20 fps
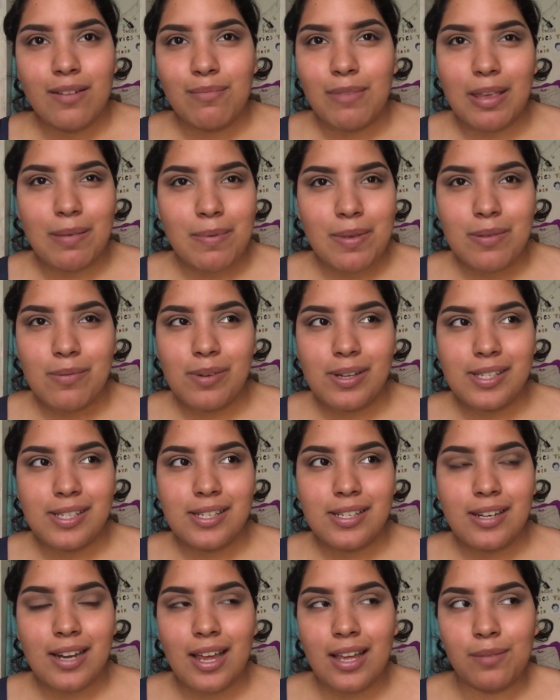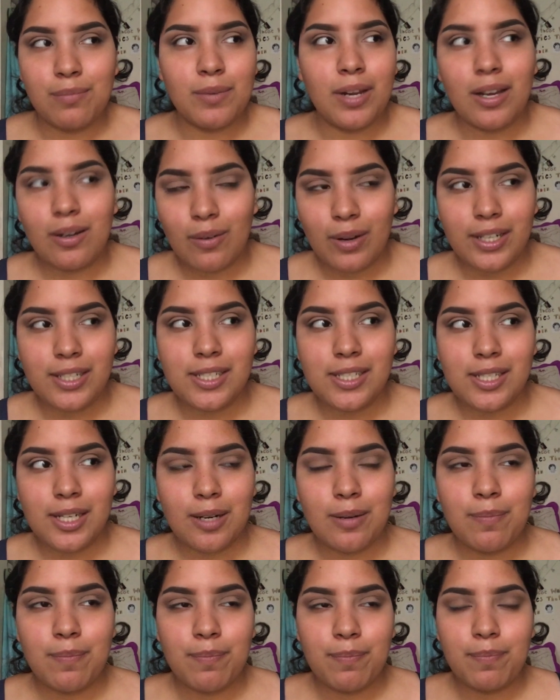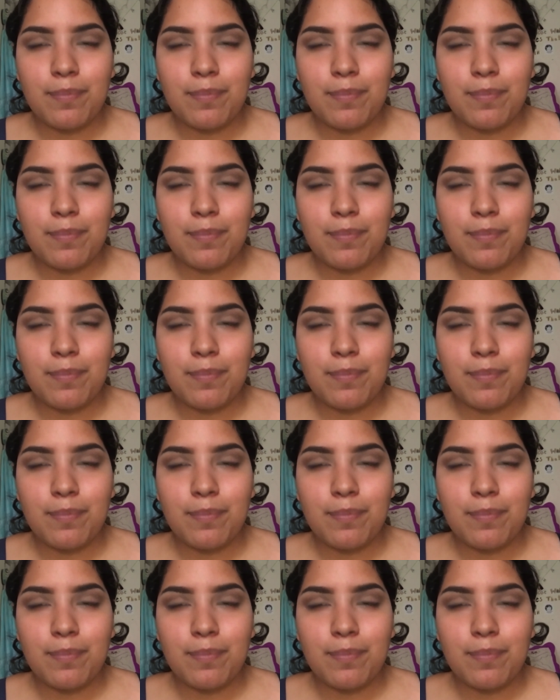Maybe it wasn't, I'm not quite sure.